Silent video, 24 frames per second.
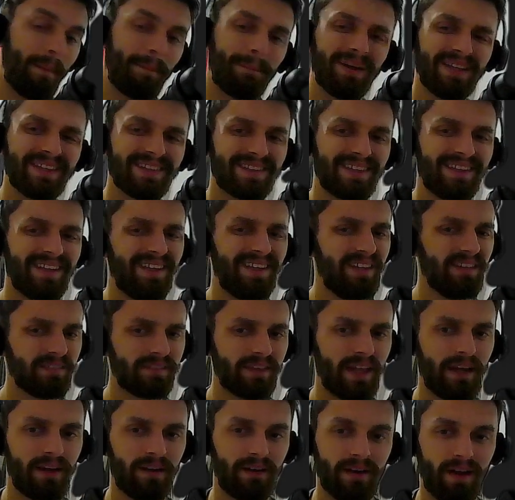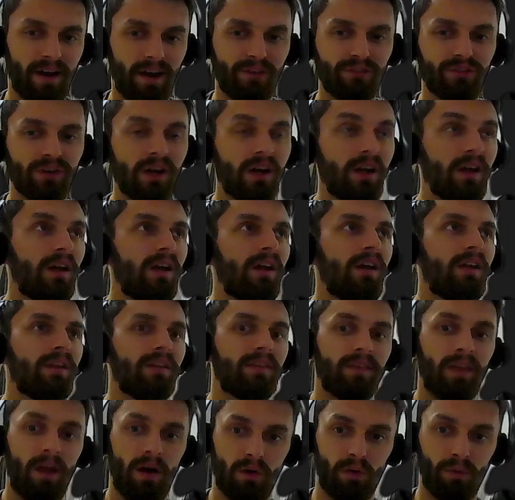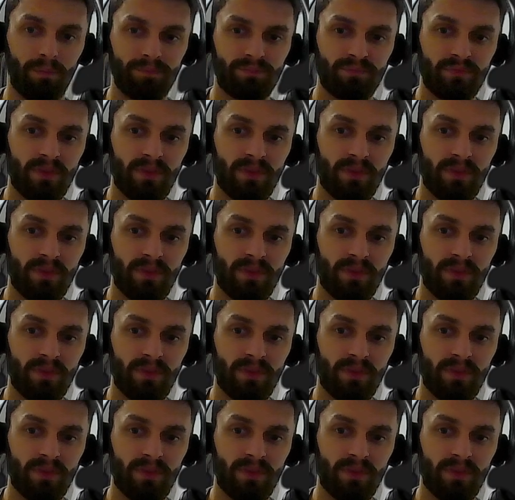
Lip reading: but is that enough? No.